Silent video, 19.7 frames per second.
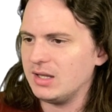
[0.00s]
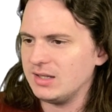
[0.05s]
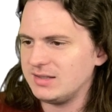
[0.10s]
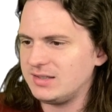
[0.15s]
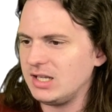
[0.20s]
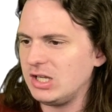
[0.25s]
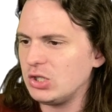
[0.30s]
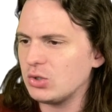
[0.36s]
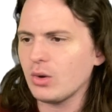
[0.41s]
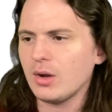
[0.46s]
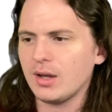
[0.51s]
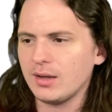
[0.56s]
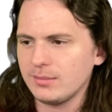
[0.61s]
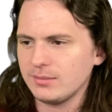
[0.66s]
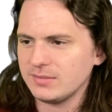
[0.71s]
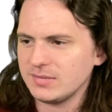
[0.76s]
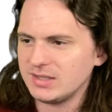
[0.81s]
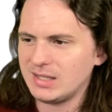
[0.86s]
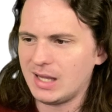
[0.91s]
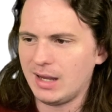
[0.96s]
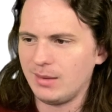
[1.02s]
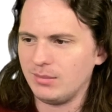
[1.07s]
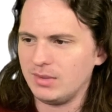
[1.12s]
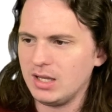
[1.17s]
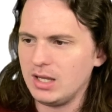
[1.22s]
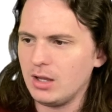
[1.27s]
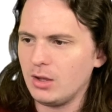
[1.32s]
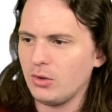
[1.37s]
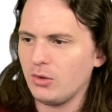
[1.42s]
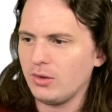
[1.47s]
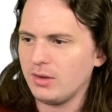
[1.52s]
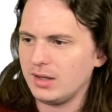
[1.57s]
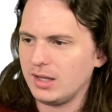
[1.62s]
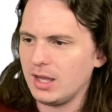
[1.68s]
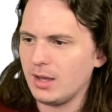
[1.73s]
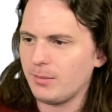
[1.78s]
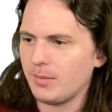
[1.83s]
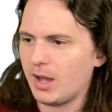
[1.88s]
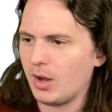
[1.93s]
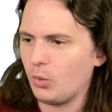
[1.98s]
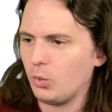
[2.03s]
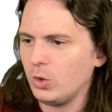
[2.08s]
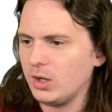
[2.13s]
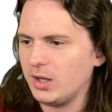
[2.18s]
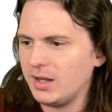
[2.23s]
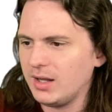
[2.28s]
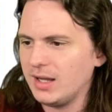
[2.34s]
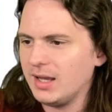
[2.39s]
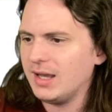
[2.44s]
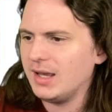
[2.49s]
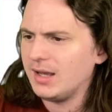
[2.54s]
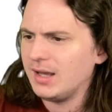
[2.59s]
Seadra, same deal. Yep, I would.